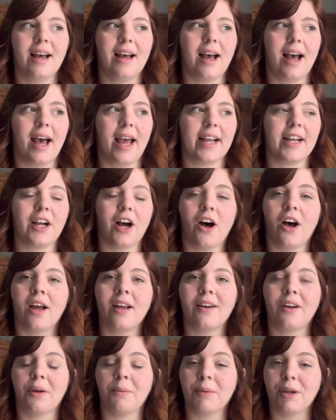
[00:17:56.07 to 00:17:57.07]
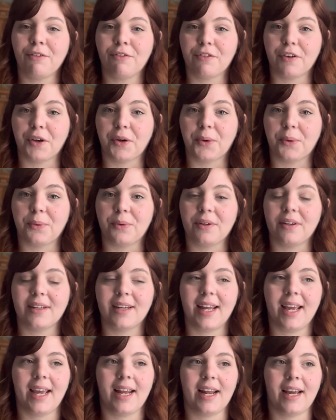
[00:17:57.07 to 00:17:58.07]
I got on my phone
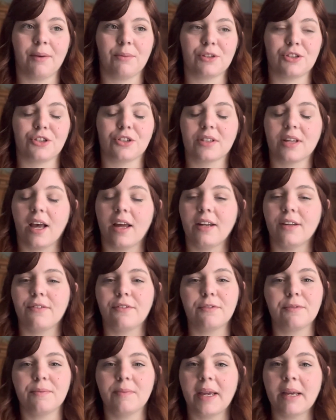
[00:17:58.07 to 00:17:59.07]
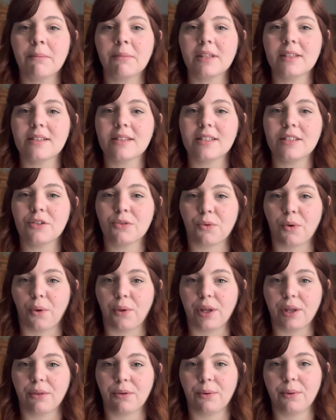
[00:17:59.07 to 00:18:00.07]
and I was just kind of aimlessly
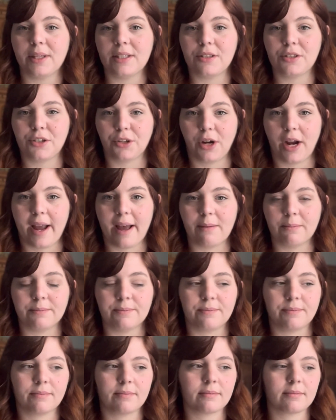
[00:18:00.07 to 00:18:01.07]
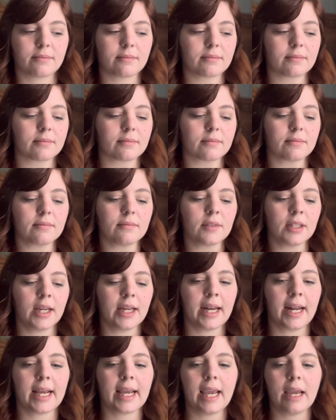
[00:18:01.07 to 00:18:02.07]
scrolling through Instagram,
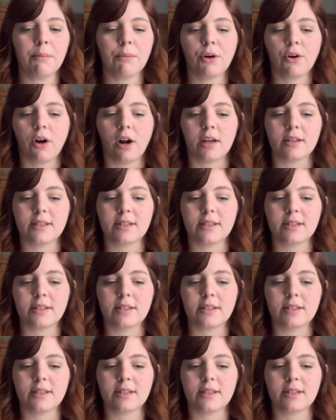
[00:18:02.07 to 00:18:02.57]
and I came across